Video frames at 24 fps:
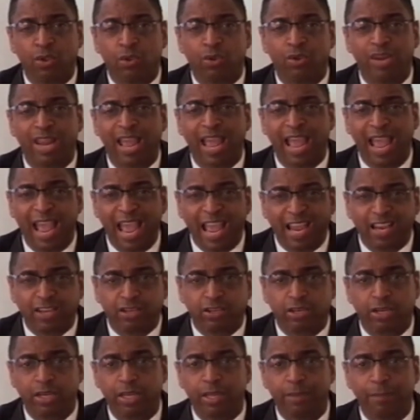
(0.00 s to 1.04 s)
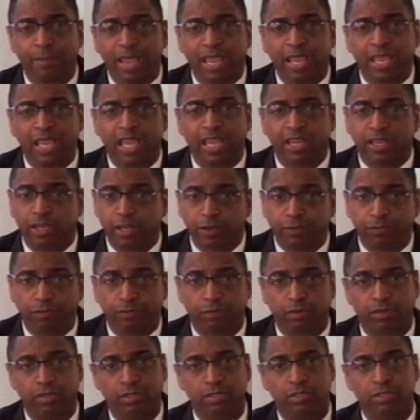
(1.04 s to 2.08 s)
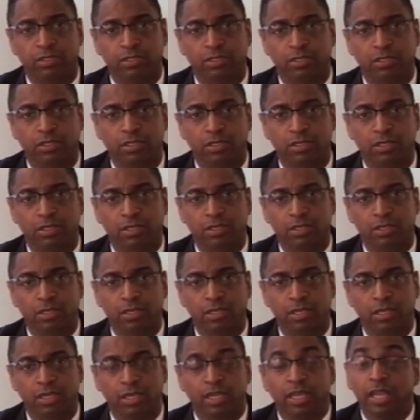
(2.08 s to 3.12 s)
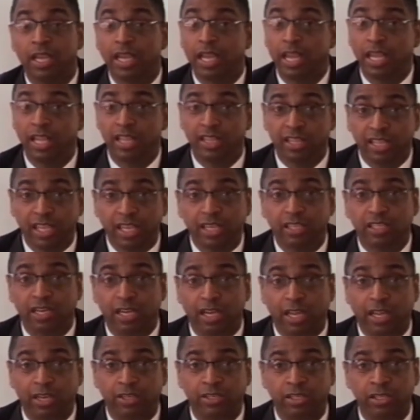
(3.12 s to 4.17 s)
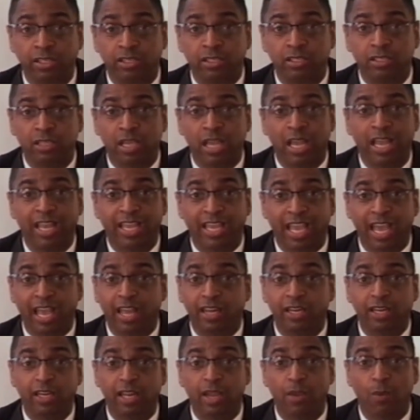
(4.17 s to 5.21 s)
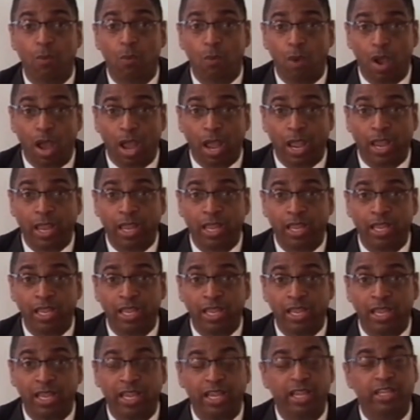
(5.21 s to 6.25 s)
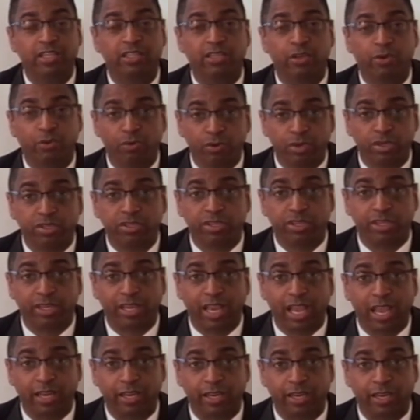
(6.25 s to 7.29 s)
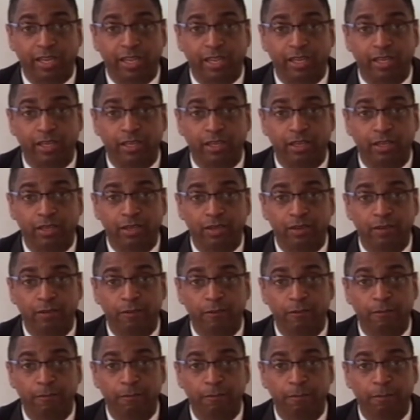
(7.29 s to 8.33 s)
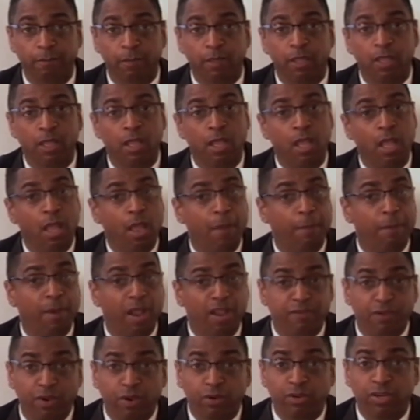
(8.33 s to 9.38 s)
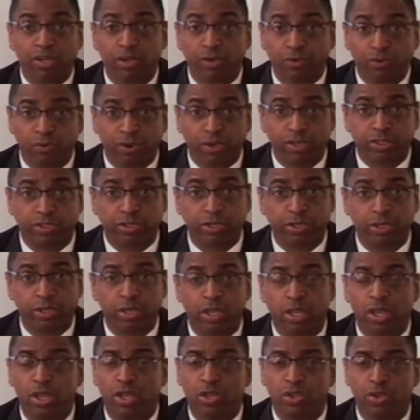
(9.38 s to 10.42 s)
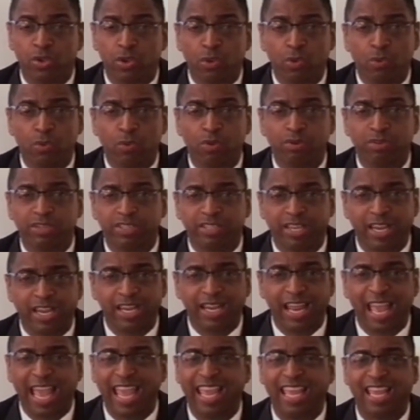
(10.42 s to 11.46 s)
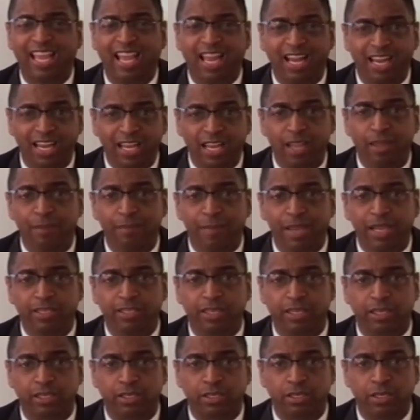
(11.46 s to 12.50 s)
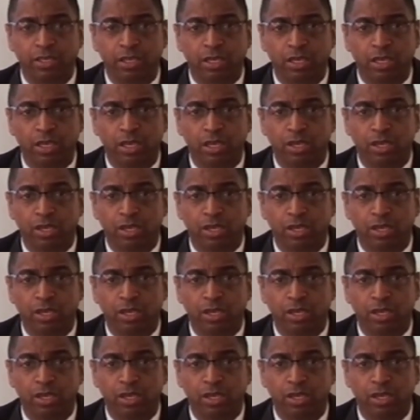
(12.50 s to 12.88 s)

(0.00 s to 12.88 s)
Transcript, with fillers: who could actually make a difference. In these elections, candidate Y is the Christian candidate. By voting Christian, you will send a clear message